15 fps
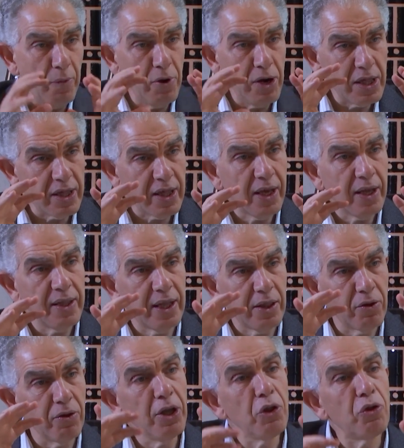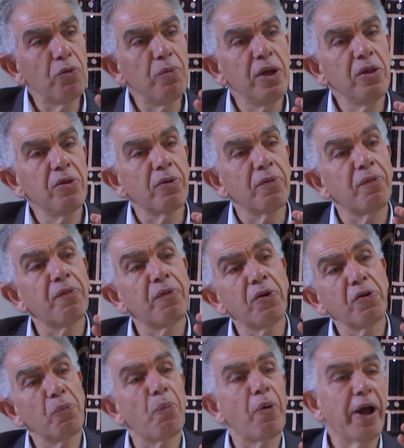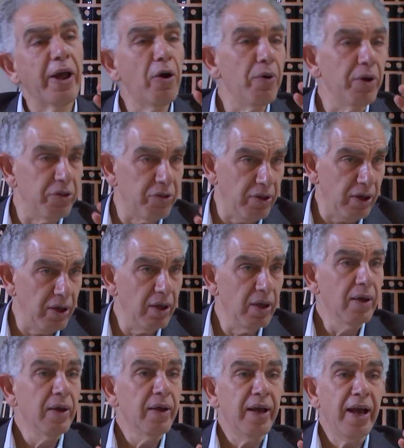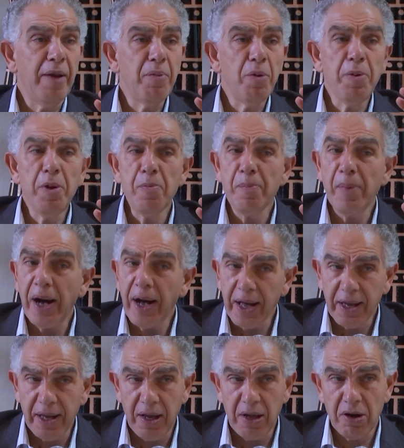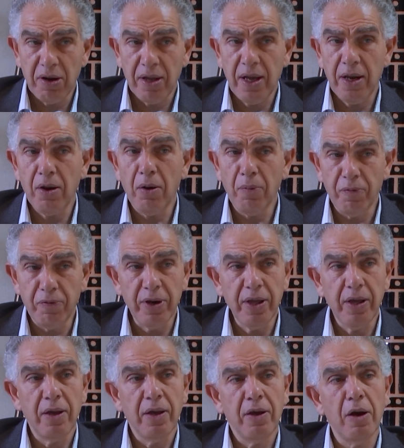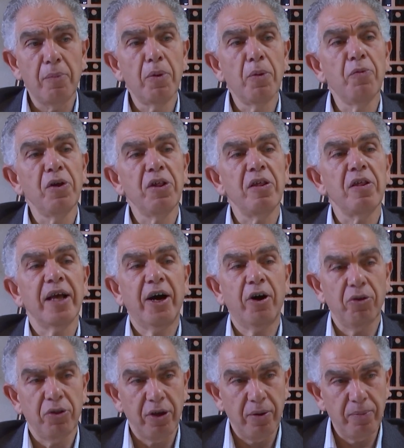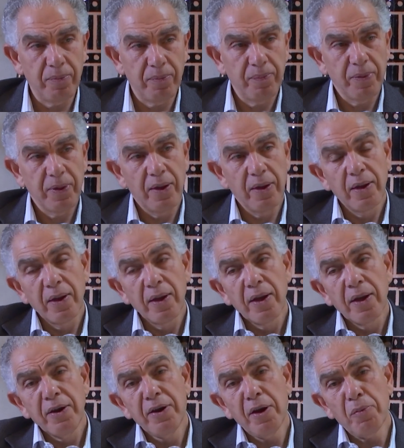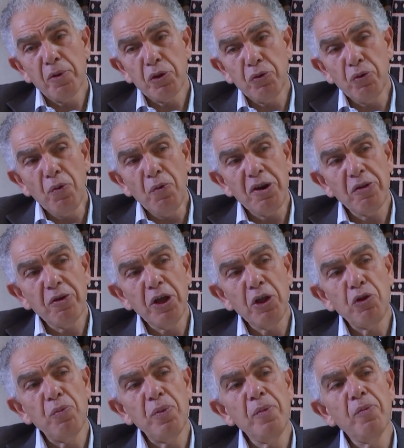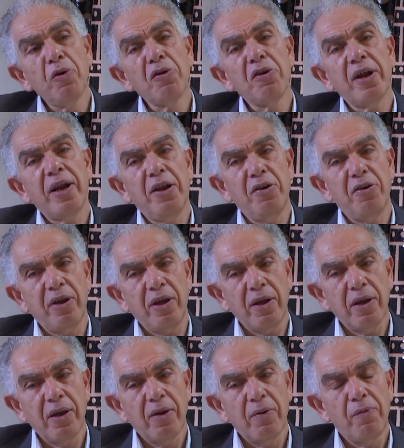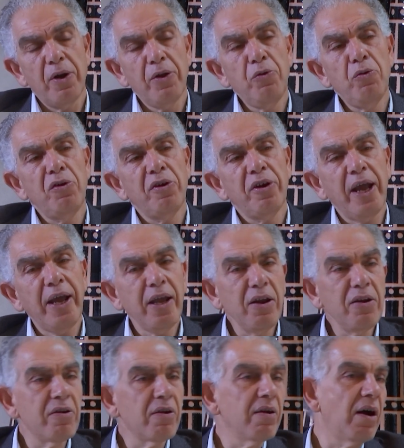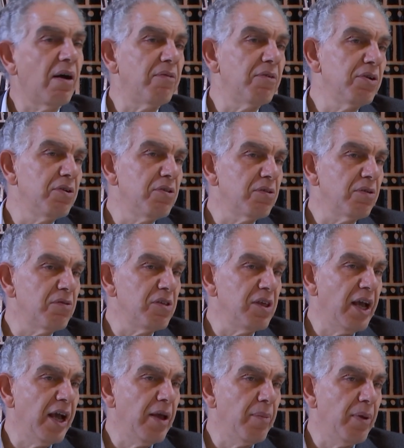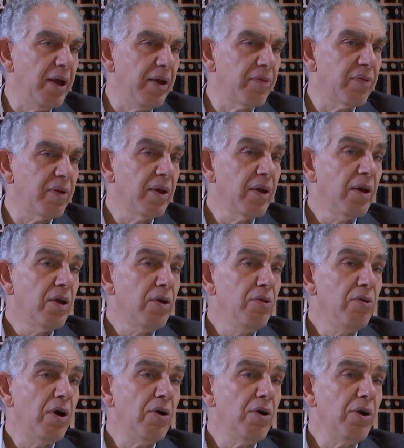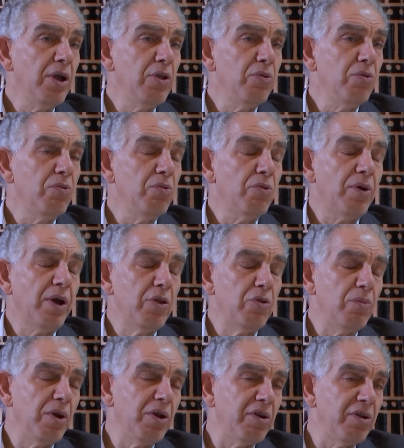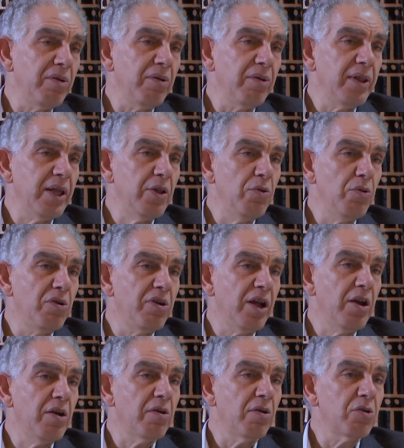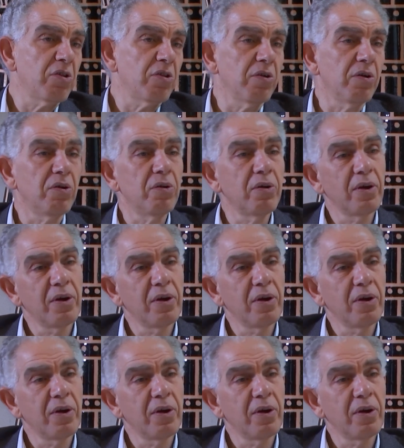will say that's going to be the first priority, and maybe Marrakesh can hopefully come up with this outcome. Number two, which is going to be more challenging, when you change the governance of the IMF, you are going to try to make sure that you change also